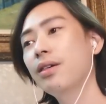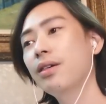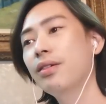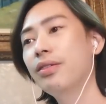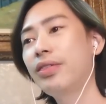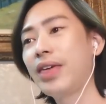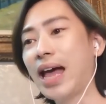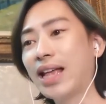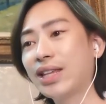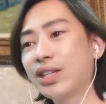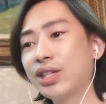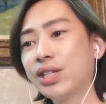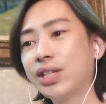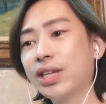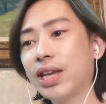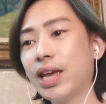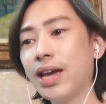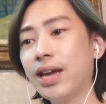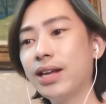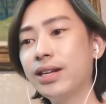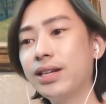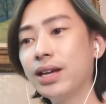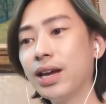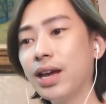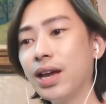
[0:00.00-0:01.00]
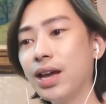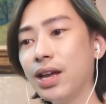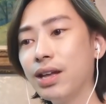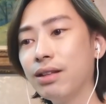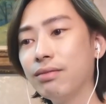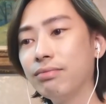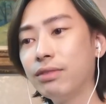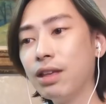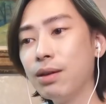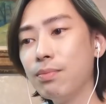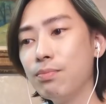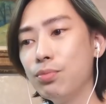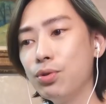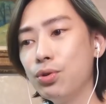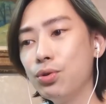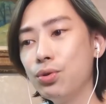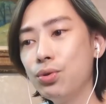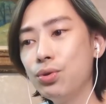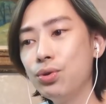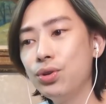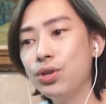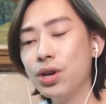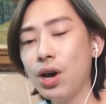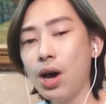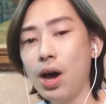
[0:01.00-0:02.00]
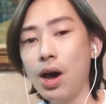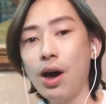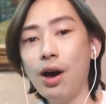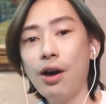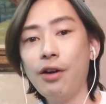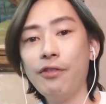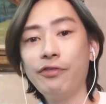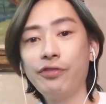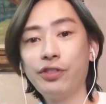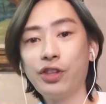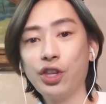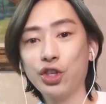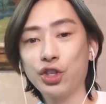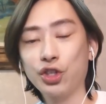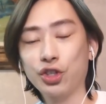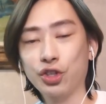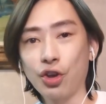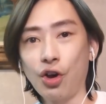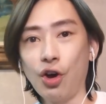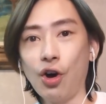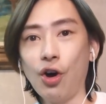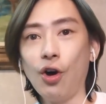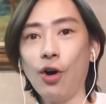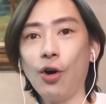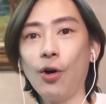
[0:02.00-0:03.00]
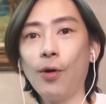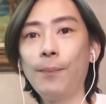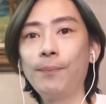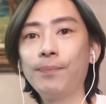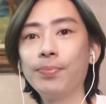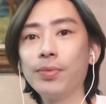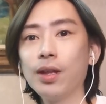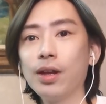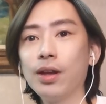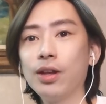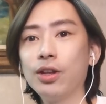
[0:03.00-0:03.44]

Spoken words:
That said, the mood of the song